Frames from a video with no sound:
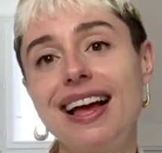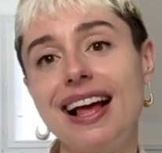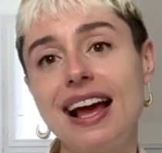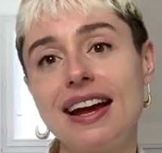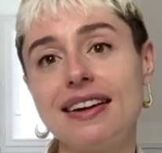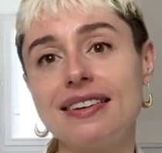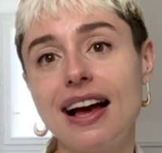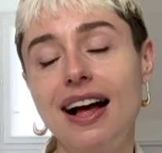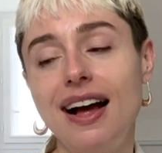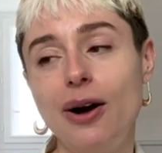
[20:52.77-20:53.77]
and
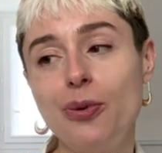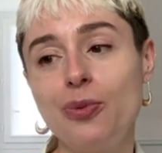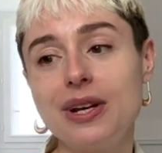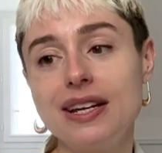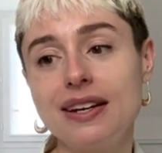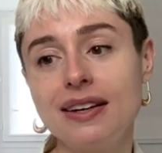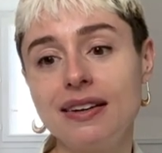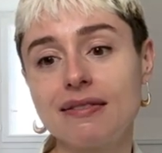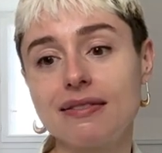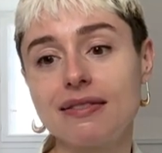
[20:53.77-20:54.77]
how
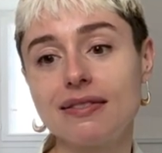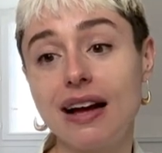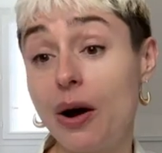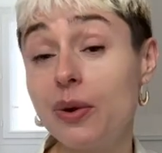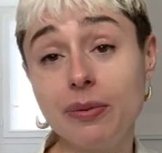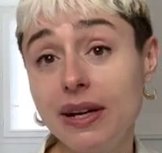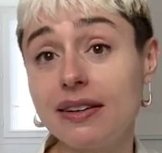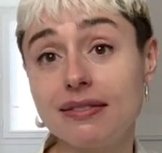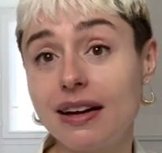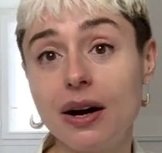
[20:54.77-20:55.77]
we
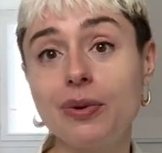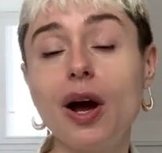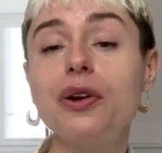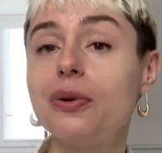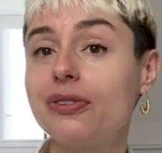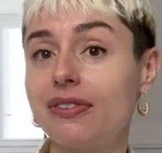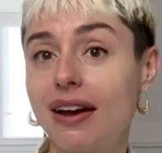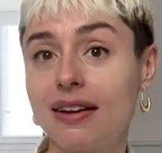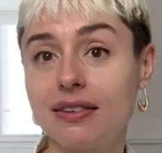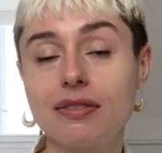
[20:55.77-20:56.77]
read, how we
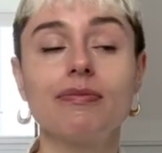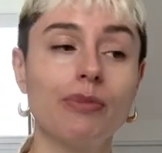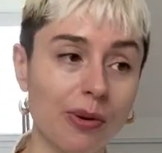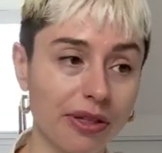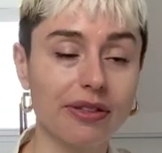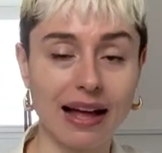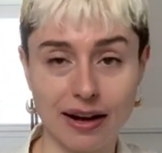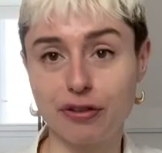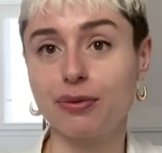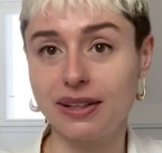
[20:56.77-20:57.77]
understand both
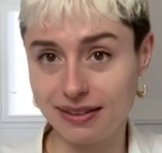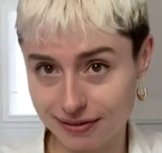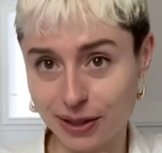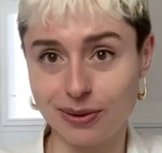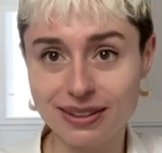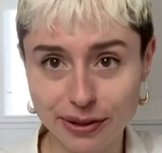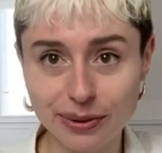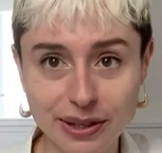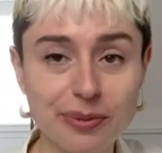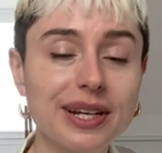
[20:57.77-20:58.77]
actually, you know,
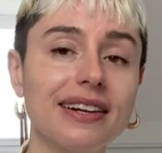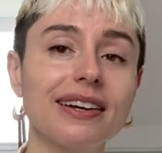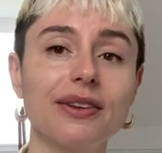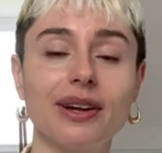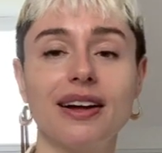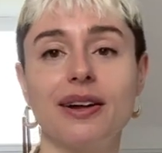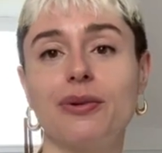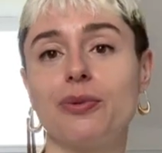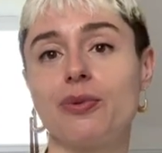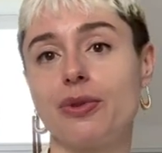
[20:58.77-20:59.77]
literally reading
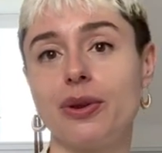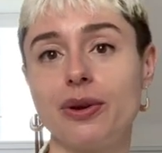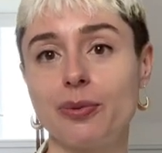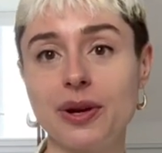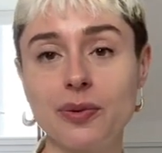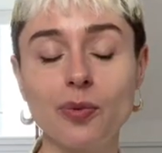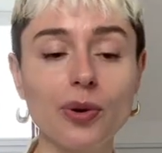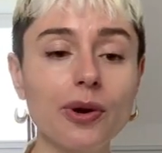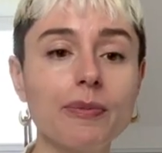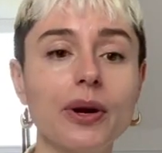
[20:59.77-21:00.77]
the written
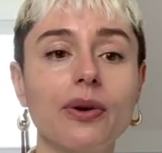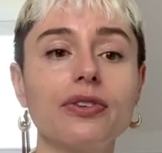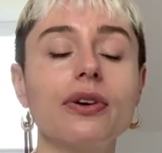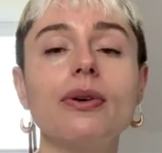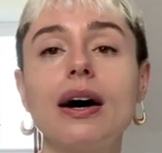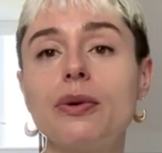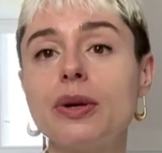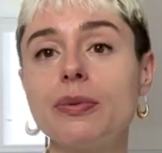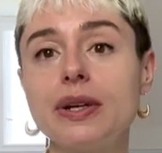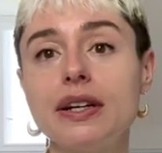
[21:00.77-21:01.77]
word, but also how
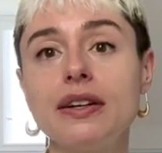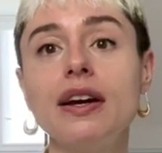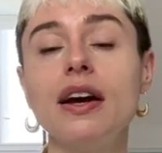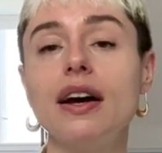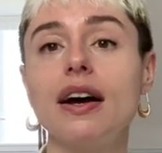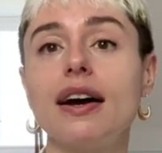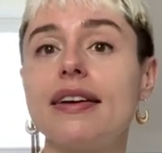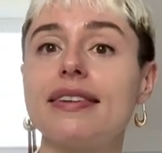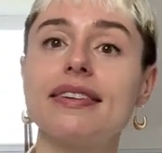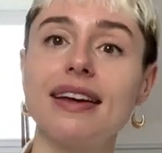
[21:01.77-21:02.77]
we read
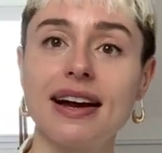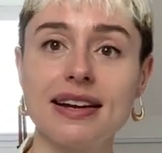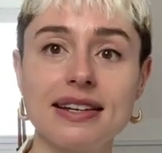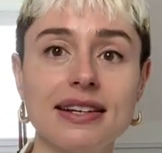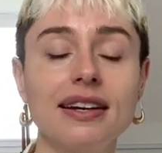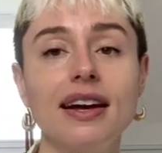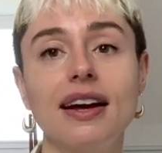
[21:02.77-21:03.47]
society